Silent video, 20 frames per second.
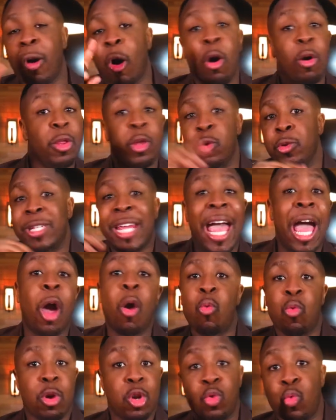of all those
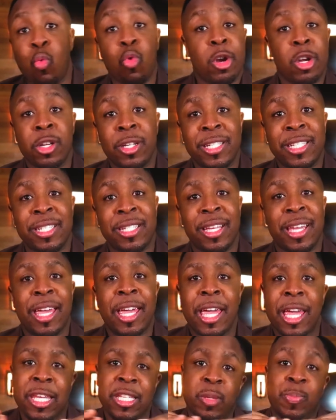outward works
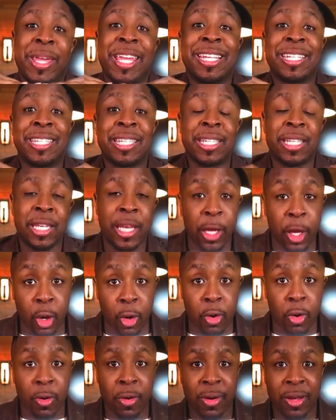is being
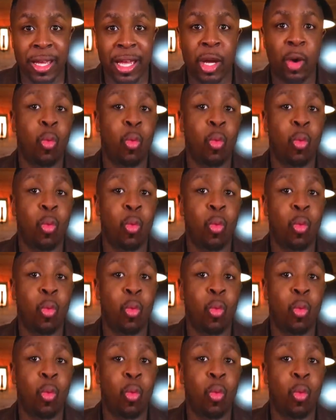still,